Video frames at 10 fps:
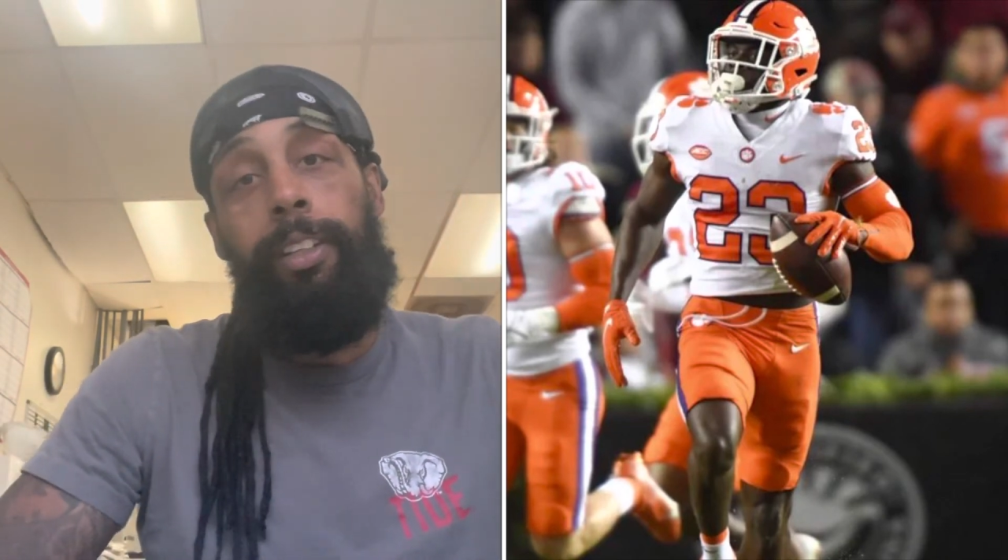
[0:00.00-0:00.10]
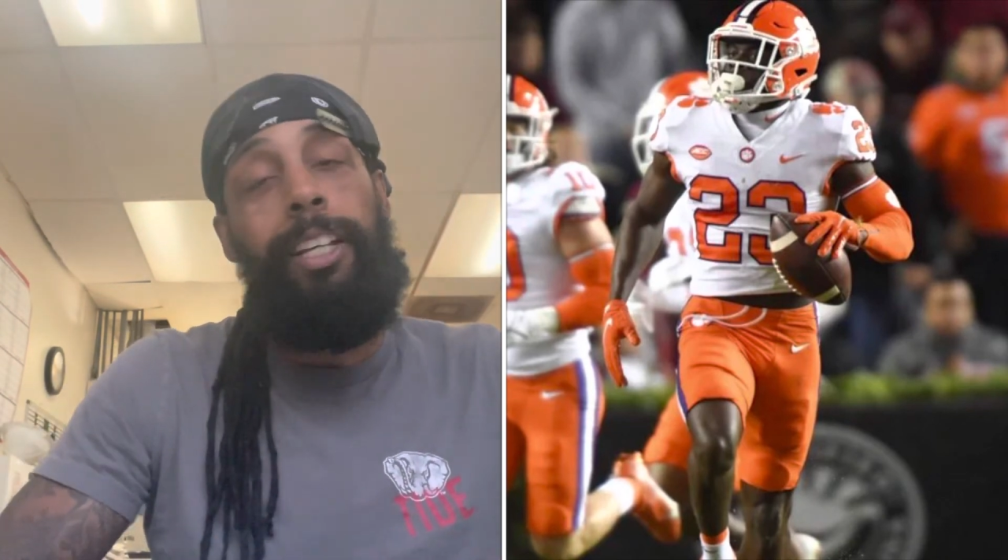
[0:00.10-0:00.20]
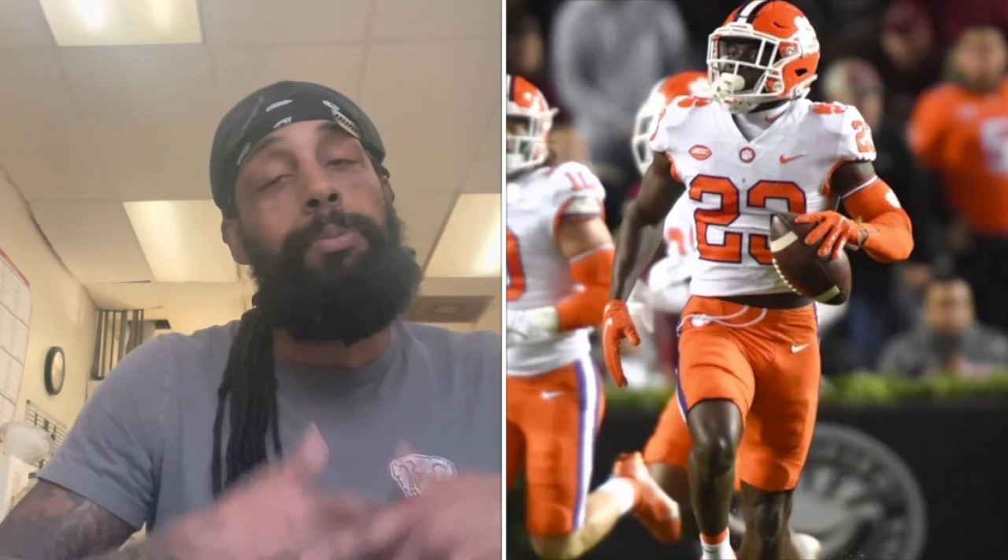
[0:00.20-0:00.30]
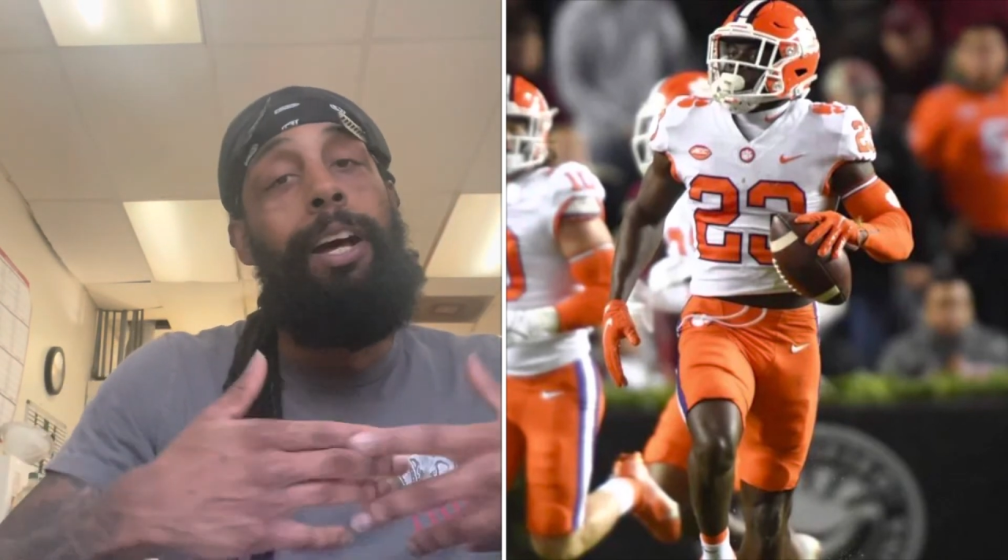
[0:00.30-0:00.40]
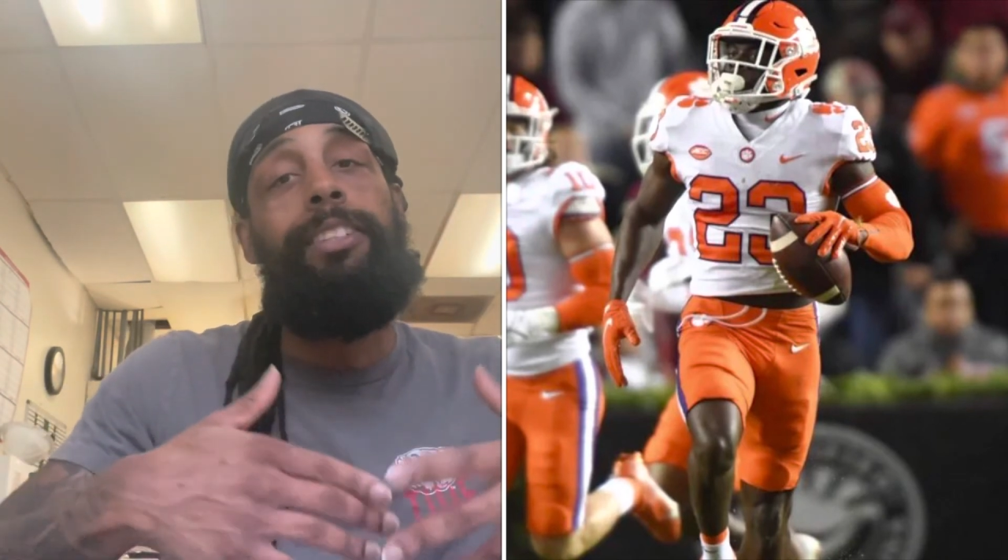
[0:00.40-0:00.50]

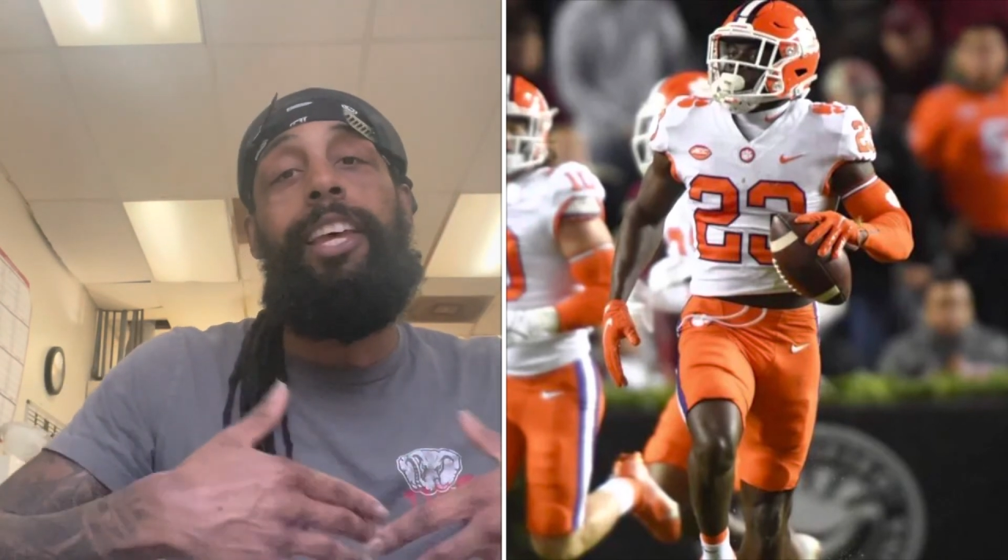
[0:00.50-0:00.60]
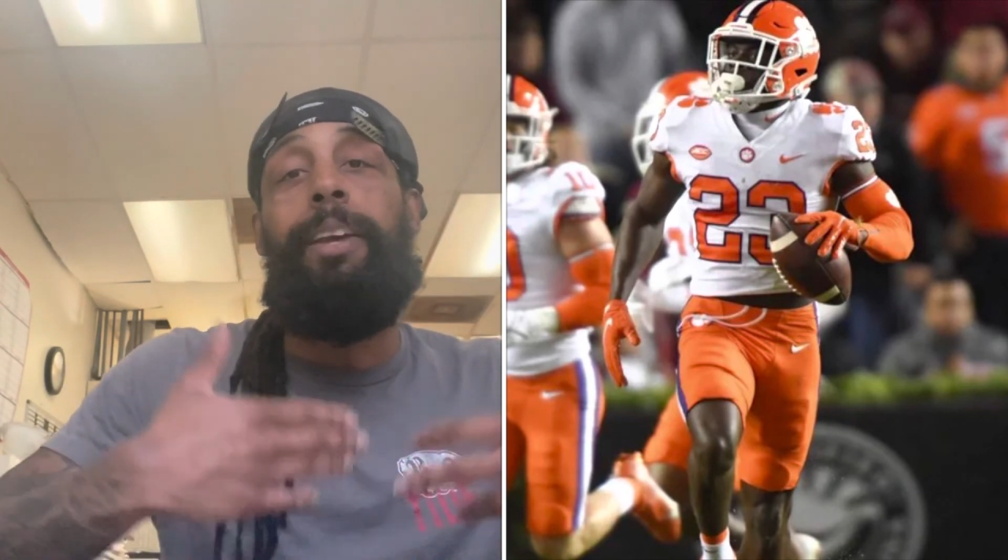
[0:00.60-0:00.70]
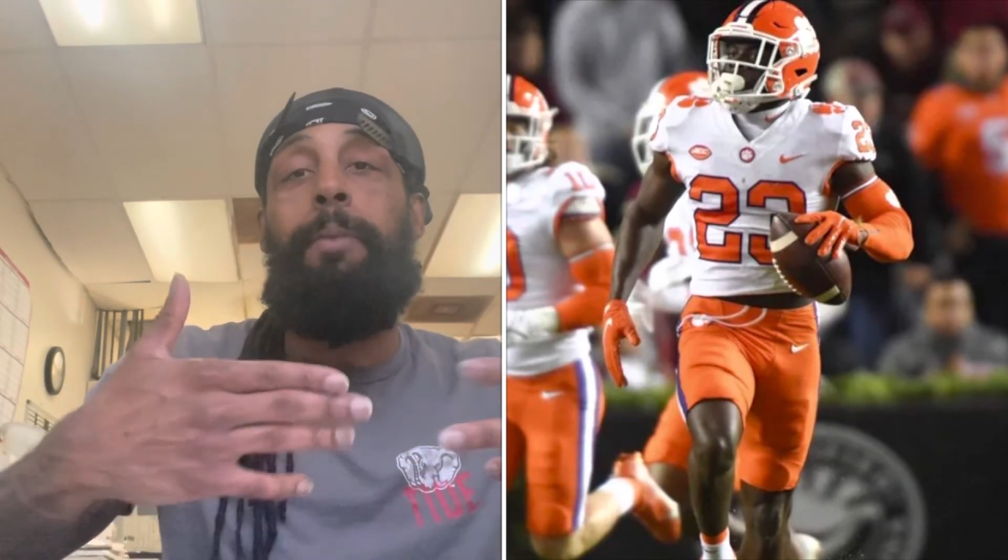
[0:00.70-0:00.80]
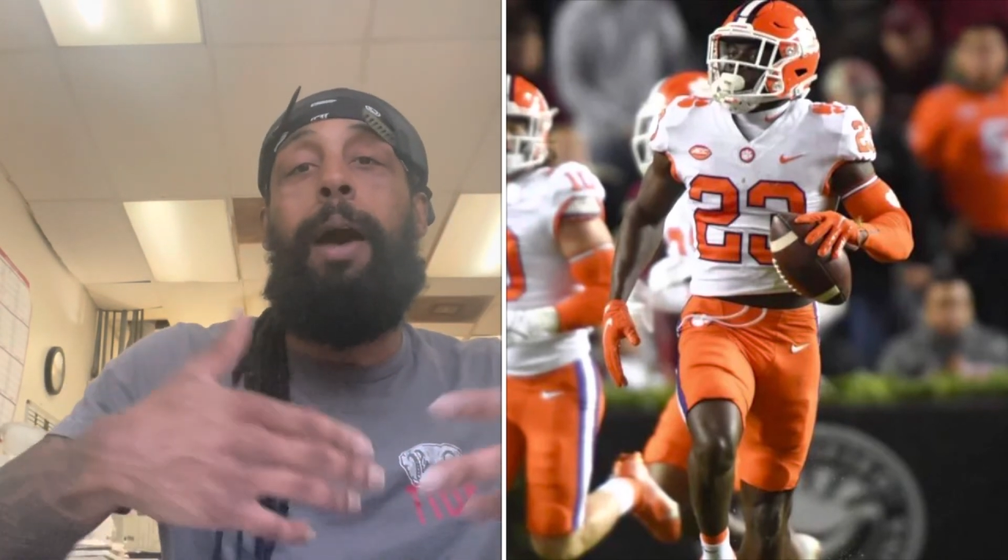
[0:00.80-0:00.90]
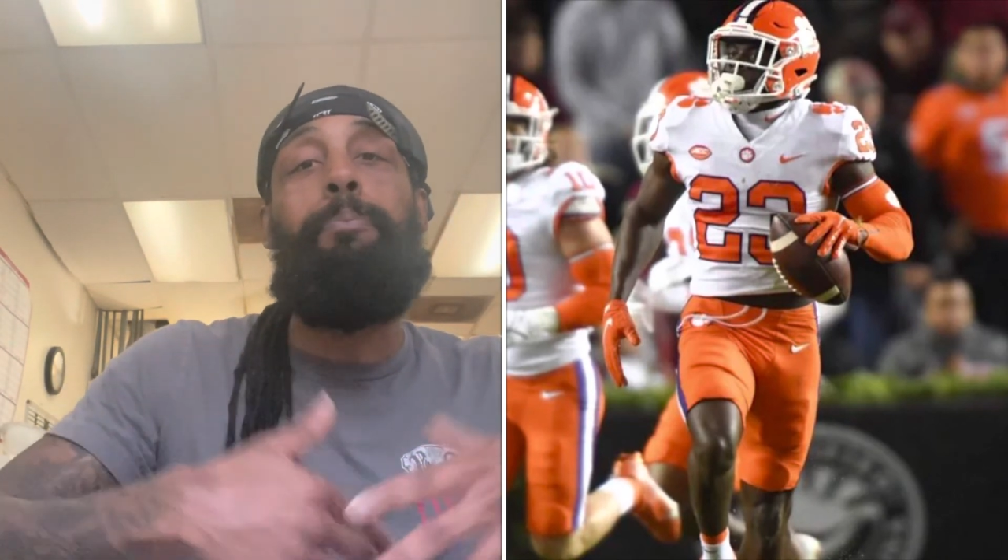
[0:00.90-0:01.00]
That's my
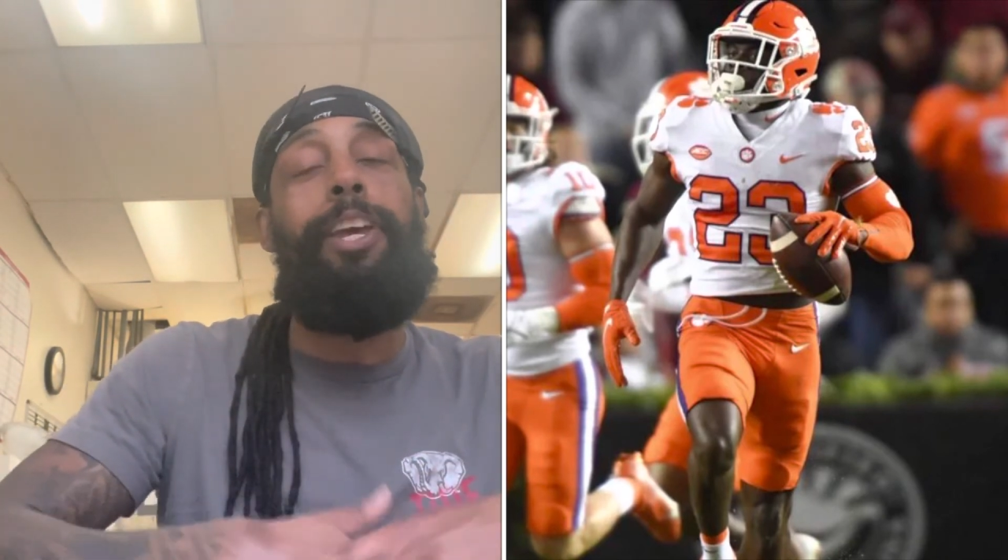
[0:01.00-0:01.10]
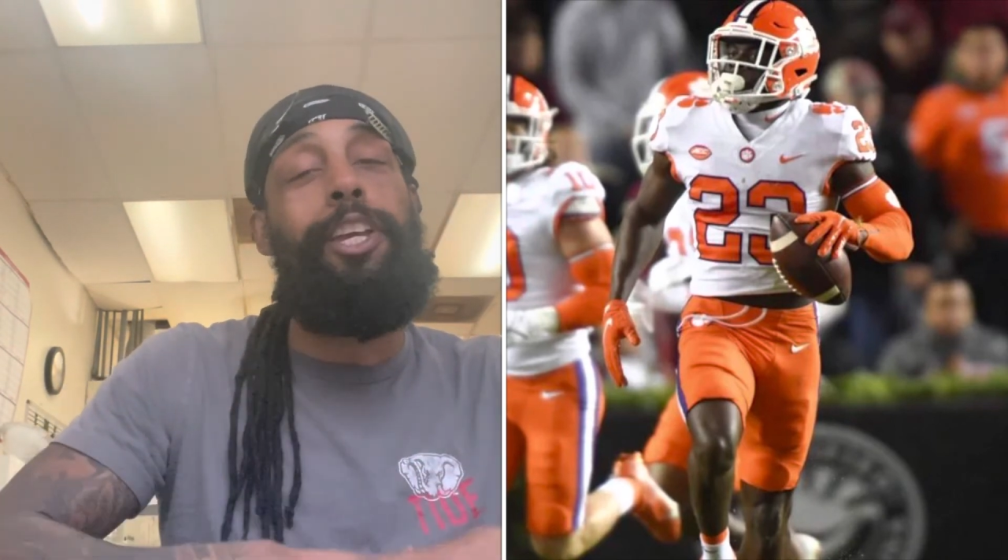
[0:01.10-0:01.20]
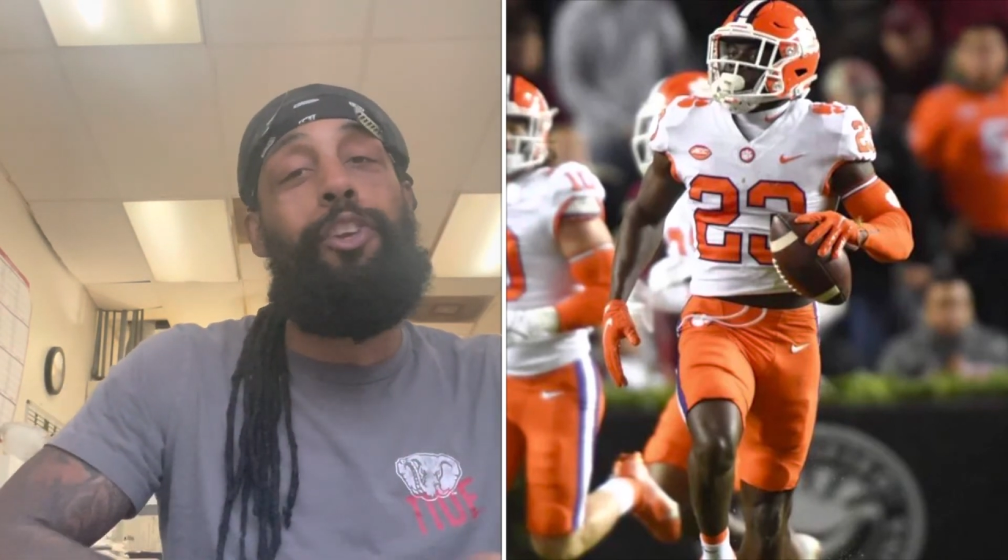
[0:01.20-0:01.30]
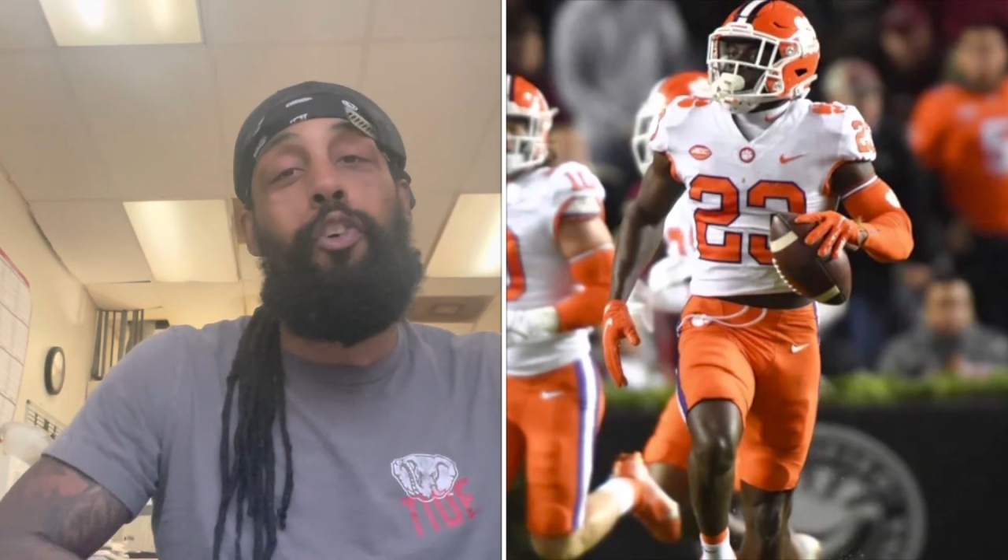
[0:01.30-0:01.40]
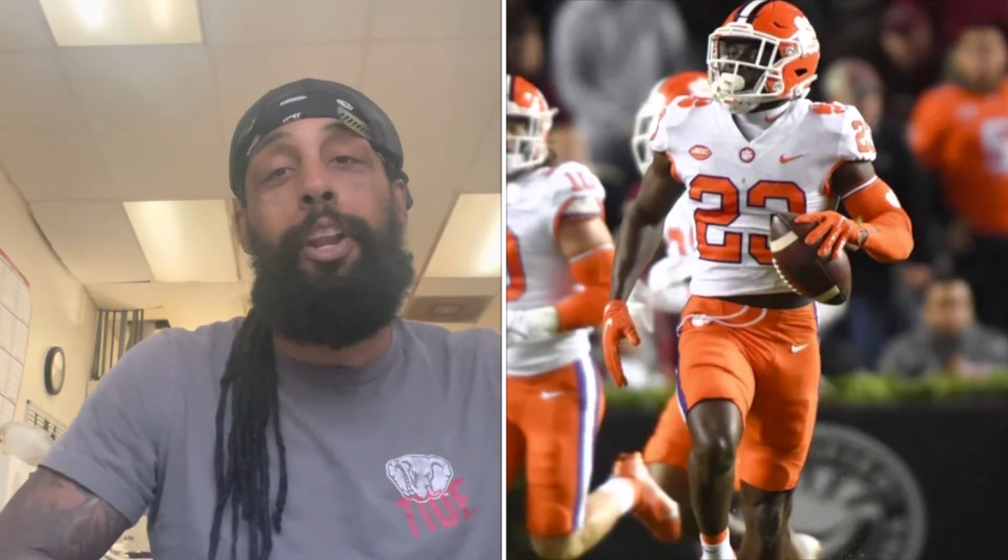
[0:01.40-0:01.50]
take, my
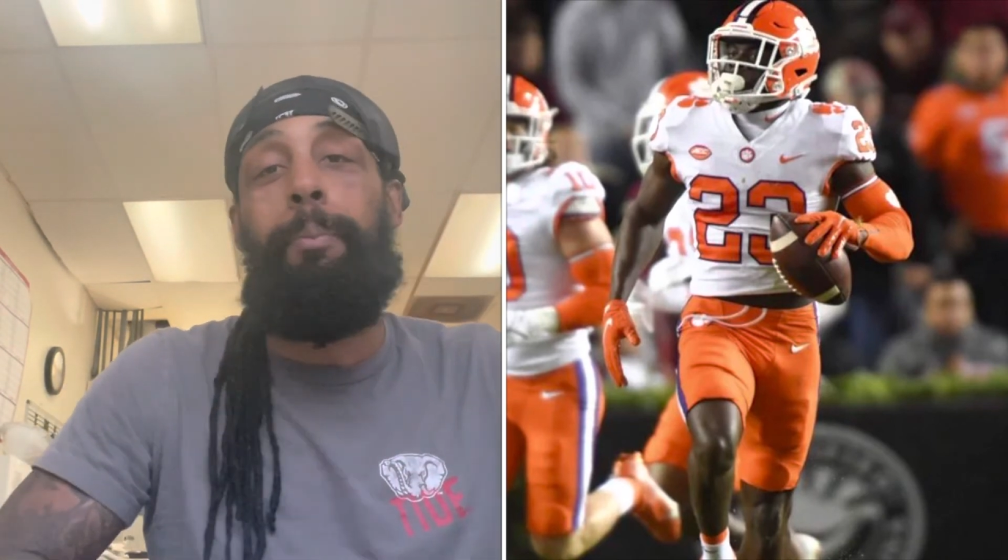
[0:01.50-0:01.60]
opinion on it,